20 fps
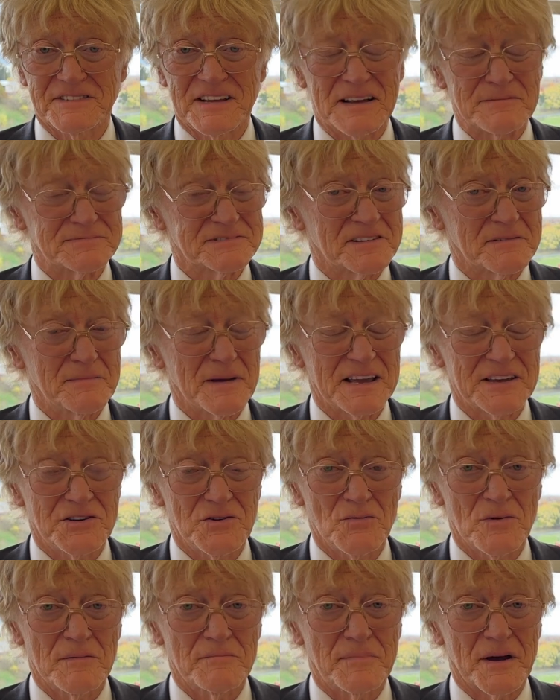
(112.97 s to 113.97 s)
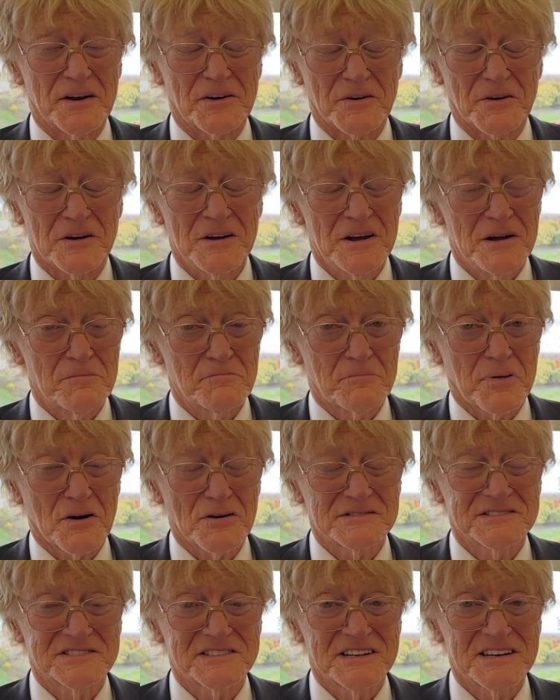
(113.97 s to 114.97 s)
Tips to Make You a Better
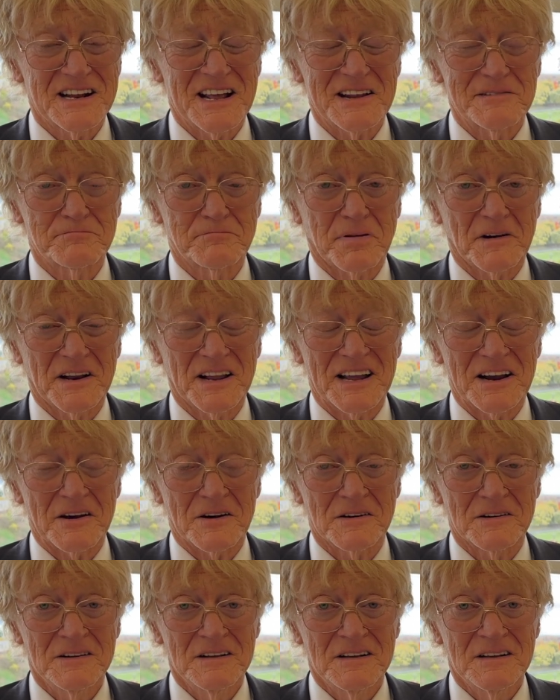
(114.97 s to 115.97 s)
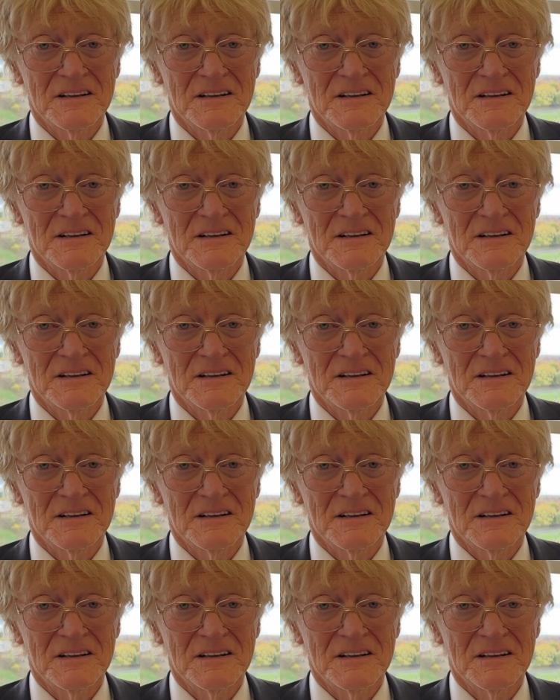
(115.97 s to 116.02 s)
Person and Player